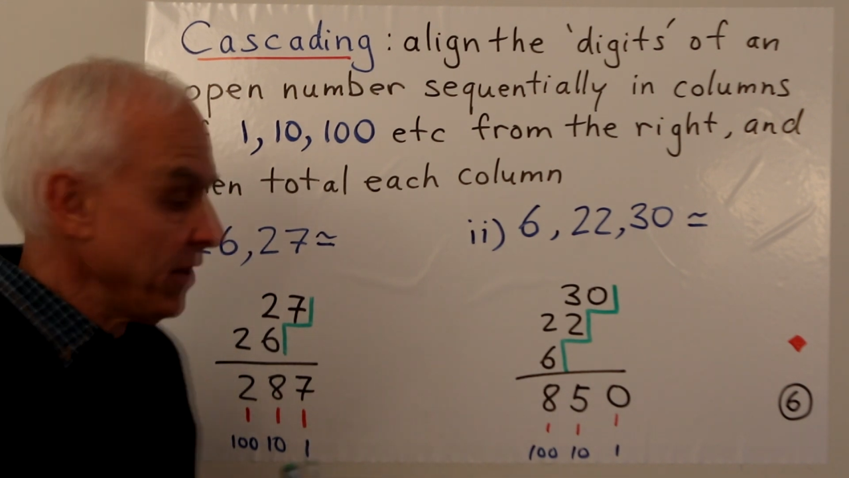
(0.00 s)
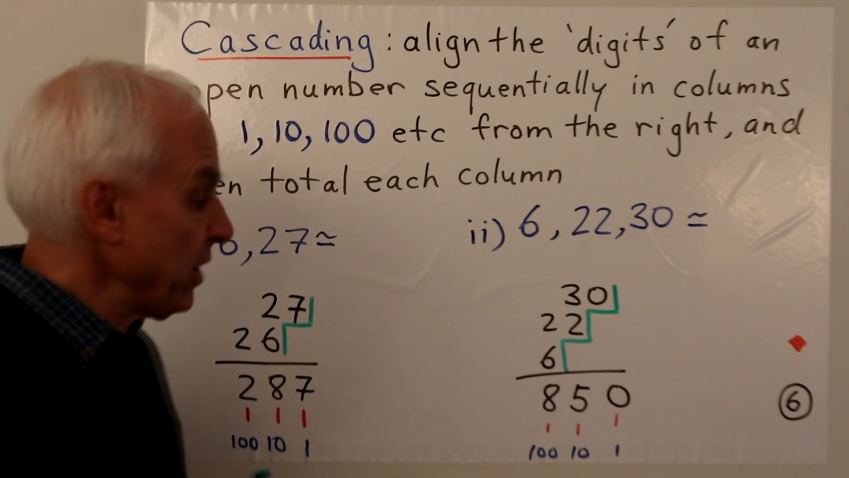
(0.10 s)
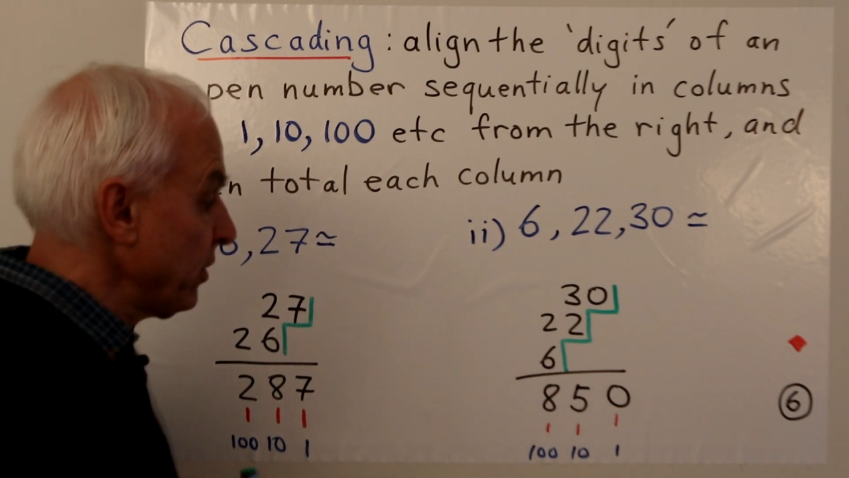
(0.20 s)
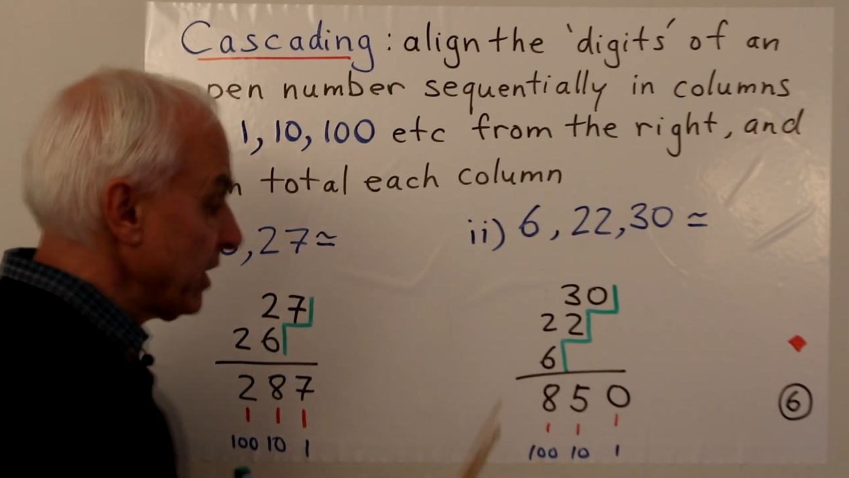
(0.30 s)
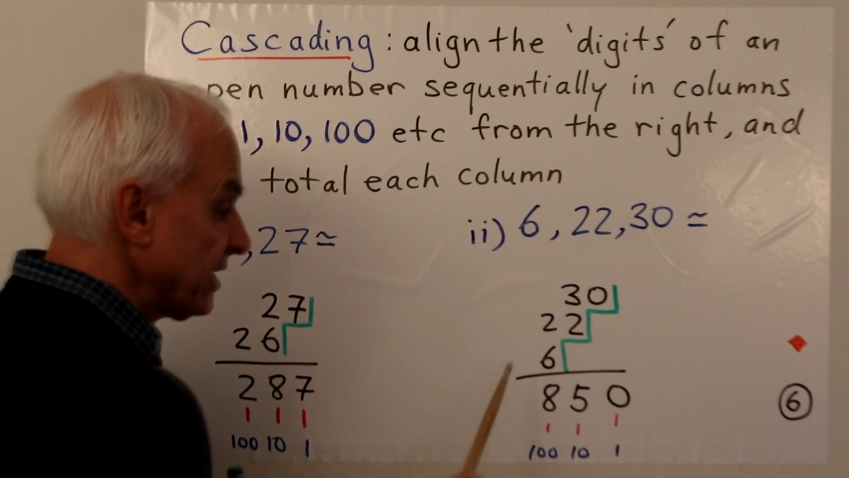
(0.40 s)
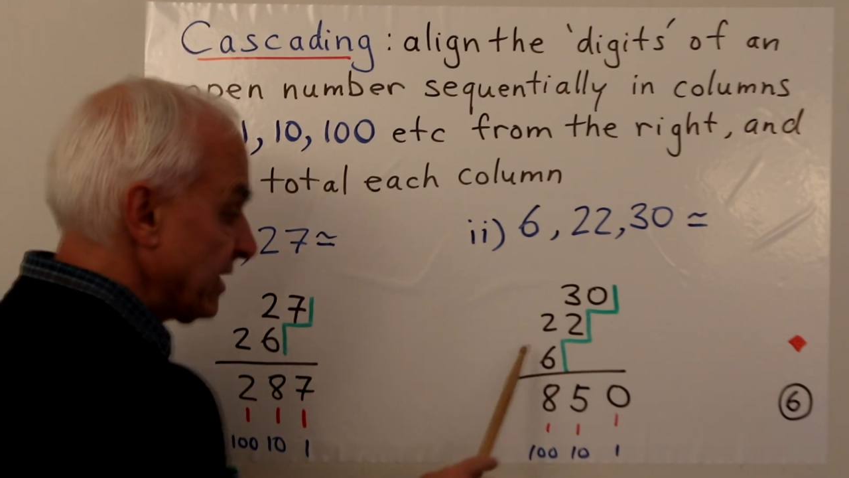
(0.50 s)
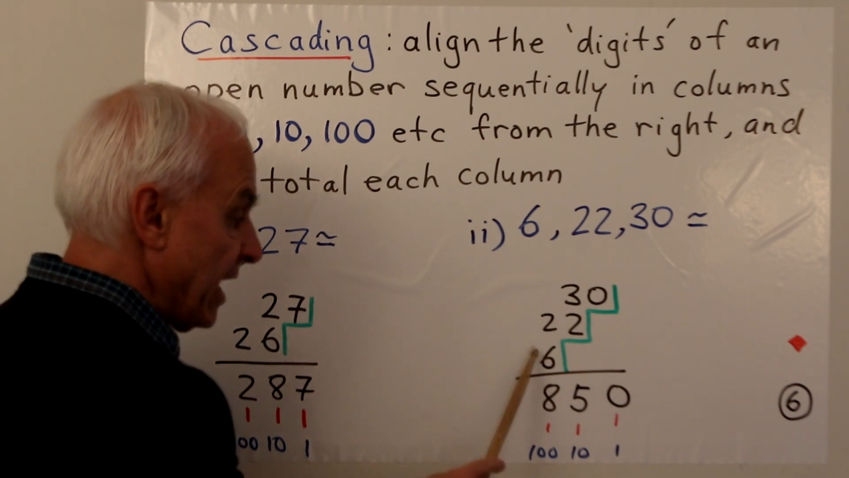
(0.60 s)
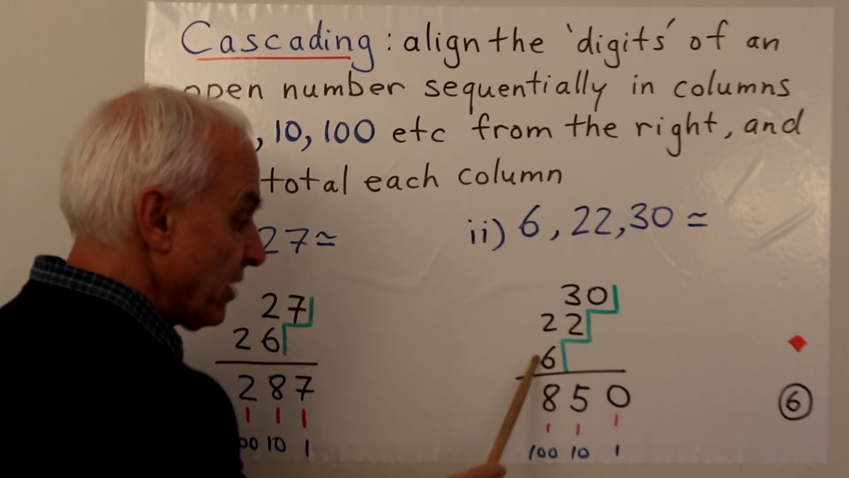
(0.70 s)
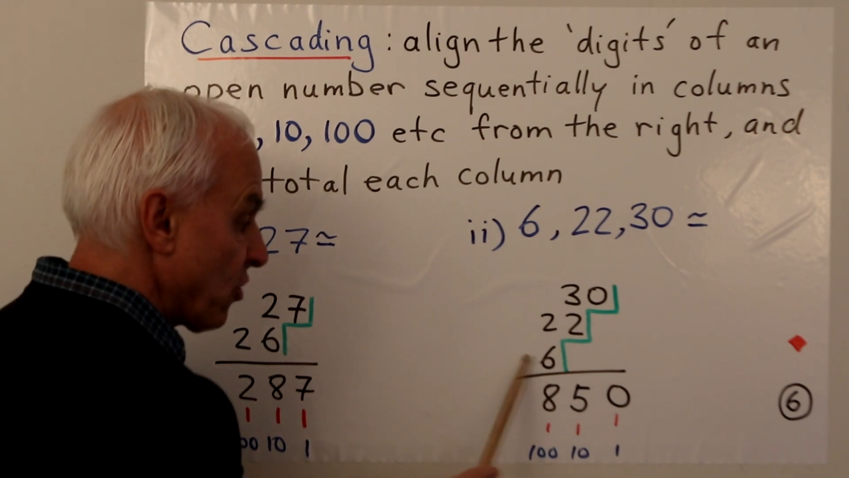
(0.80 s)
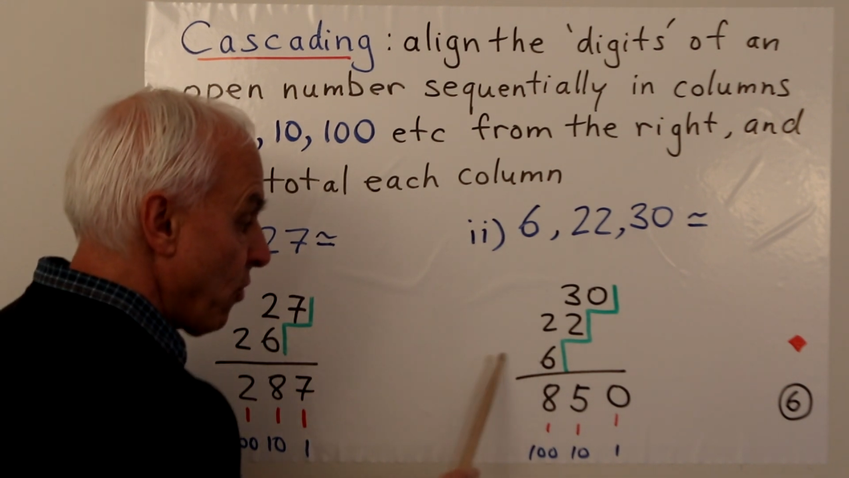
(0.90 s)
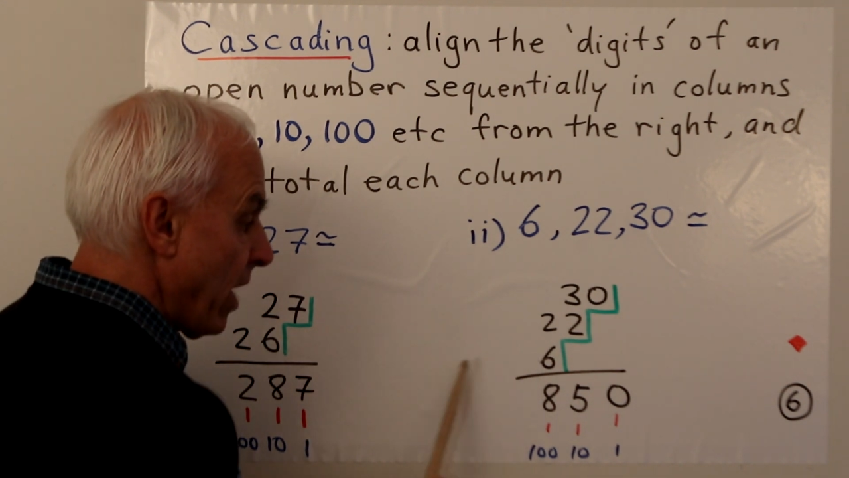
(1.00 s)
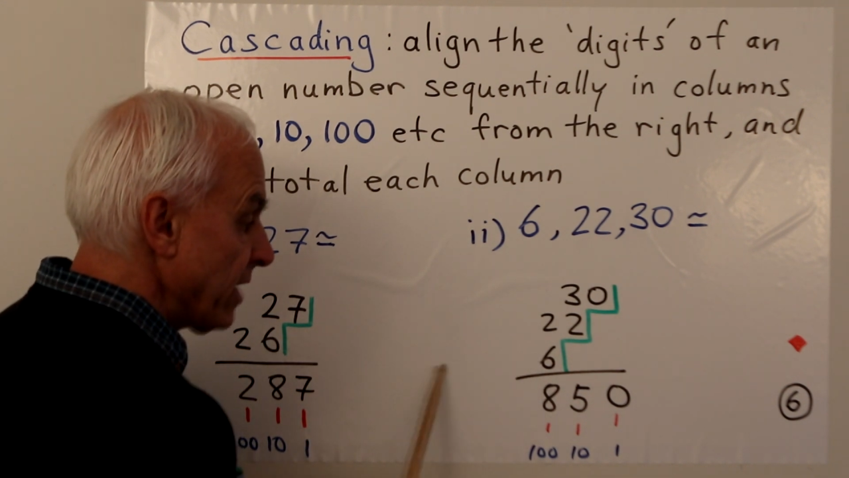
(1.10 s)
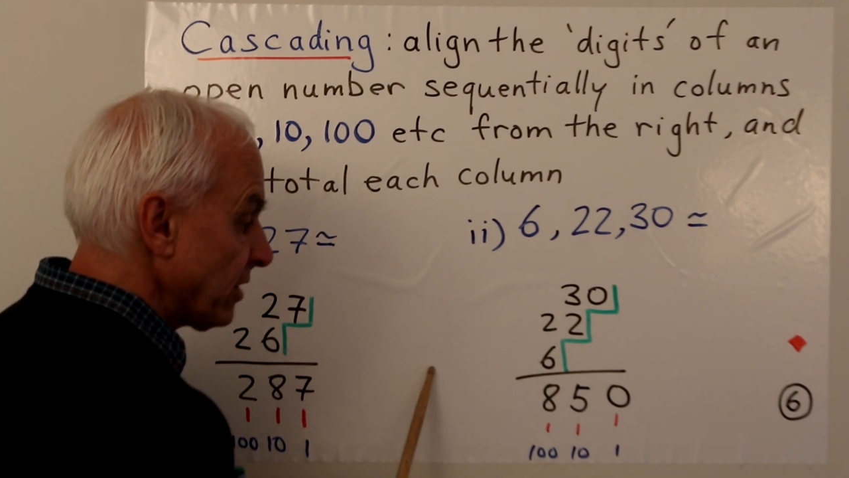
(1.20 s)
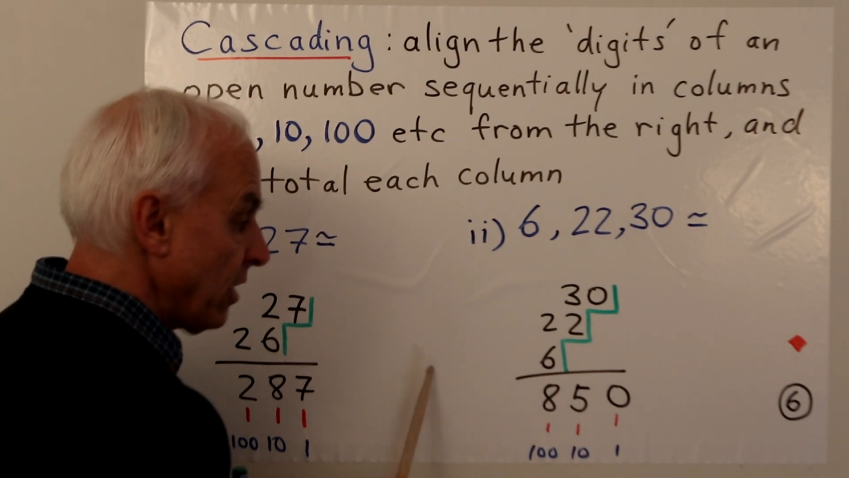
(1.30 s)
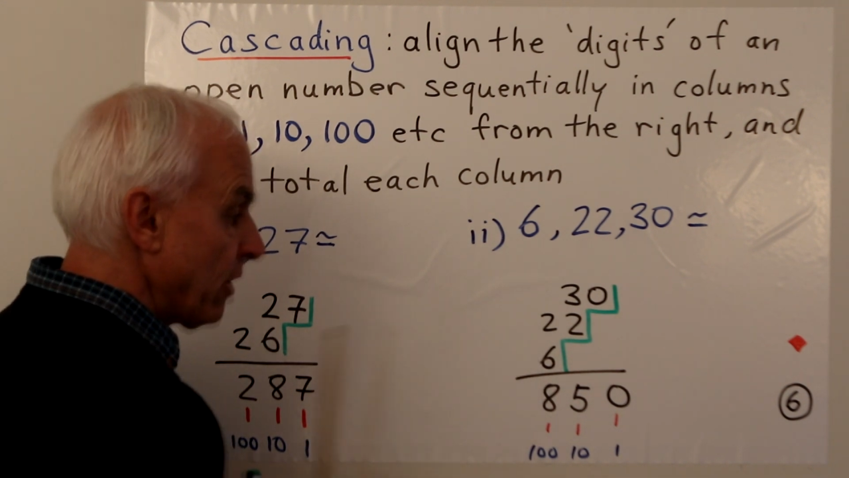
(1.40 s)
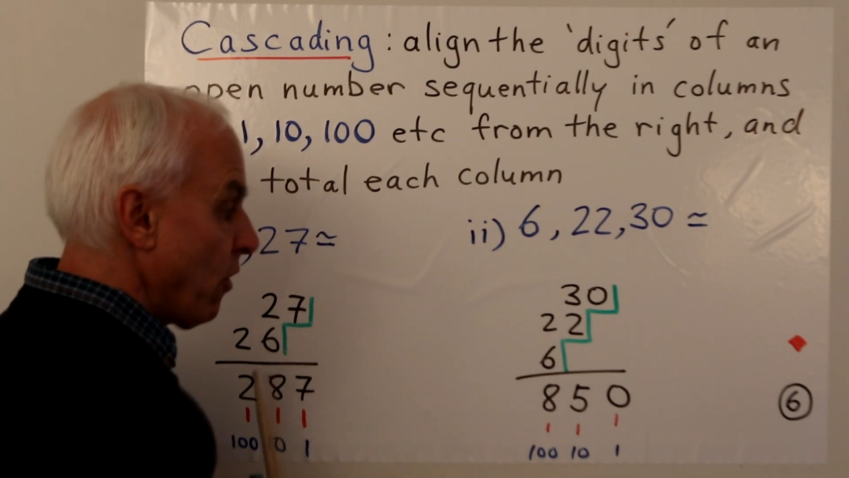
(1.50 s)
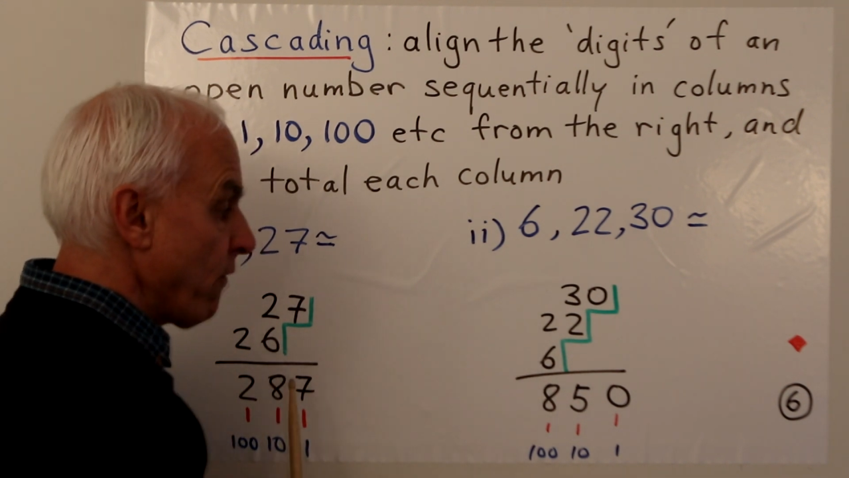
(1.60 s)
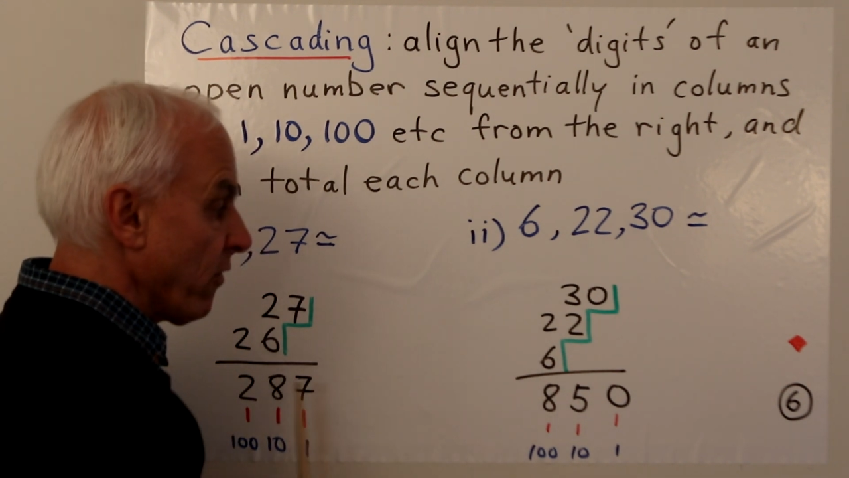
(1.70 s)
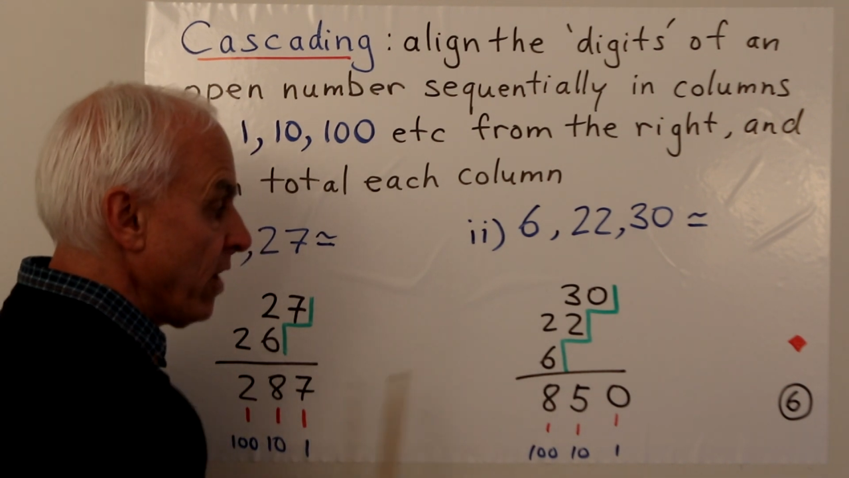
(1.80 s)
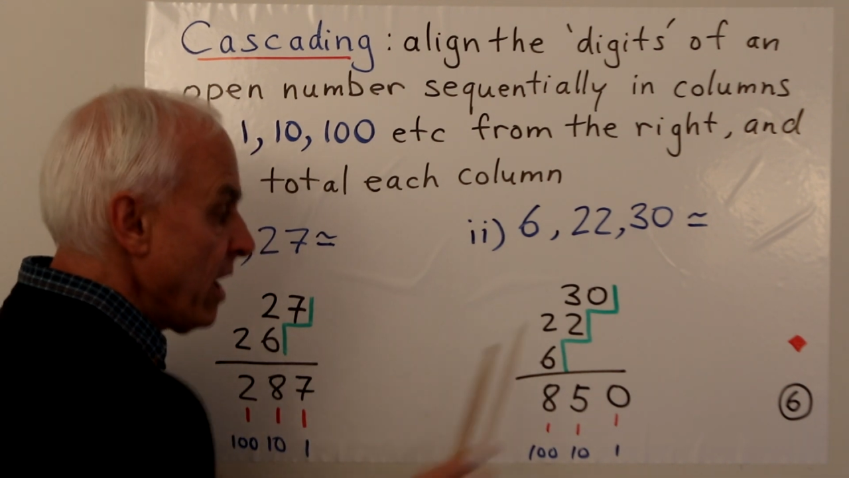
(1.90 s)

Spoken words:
They could extend quite a lot over,